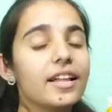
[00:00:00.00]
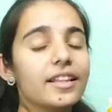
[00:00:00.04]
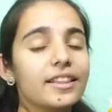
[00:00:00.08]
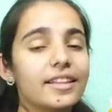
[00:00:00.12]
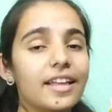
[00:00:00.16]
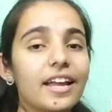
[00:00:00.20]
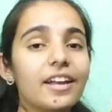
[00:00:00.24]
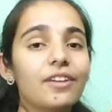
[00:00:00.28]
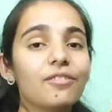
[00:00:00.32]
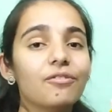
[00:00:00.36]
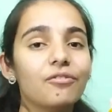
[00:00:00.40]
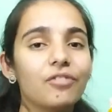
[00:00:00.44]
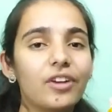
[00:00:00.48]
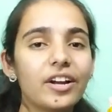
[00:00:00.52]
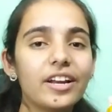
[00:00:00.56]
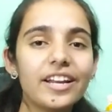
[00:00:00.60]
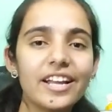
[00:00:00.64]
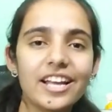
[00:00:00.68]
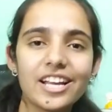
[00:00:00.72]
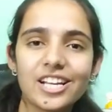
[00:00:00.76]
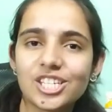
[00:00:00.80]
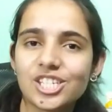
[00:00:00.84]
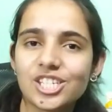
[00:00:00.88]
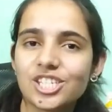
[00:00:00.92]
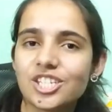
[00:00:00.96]
then
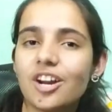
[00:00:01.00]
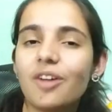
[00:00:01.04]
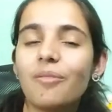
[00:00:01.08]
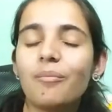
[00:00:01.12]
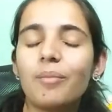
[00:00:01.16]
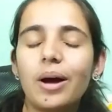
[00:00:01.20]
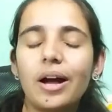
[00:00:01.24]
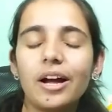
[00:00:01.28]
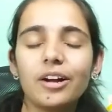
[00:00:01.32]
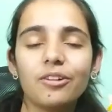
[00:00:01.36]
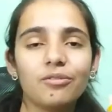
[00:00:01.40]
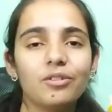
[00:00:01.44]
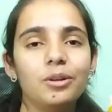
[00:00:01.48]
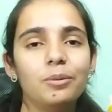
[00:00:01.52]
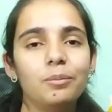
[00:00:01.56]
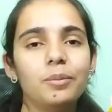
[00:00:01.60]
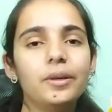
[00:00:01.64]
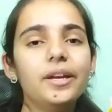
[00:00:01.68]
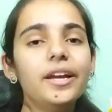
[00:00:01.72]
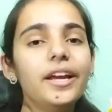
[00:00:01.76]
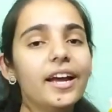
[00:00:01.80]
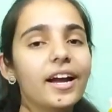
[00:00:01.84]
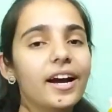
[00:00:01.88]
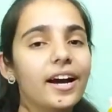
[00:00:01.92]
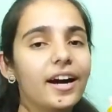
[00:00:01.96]
1 extra mark will
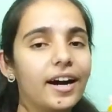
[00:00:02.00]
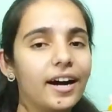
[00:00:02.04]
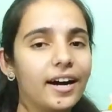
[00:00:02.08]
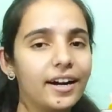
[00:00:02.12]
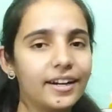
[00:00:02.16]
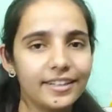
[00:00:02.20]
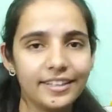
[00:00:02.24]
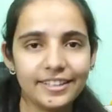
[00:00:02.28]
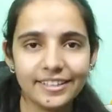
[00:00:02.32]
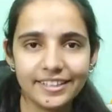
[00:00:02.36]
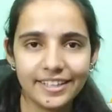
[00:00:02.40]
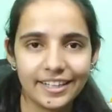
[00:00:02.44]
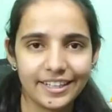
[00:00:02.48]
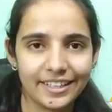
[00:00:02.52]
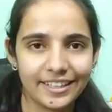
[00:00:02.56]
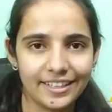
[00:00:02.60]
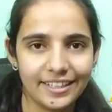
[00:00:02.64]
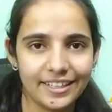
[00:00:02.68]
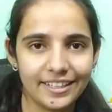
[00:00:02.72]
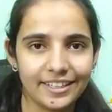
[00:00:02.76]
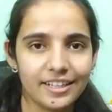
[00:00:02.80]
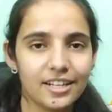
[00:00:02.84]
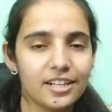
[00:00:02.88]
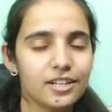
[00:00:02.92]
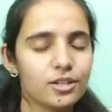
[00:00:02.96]
be
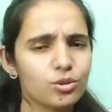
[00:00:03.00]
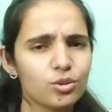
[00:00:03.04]
deducted.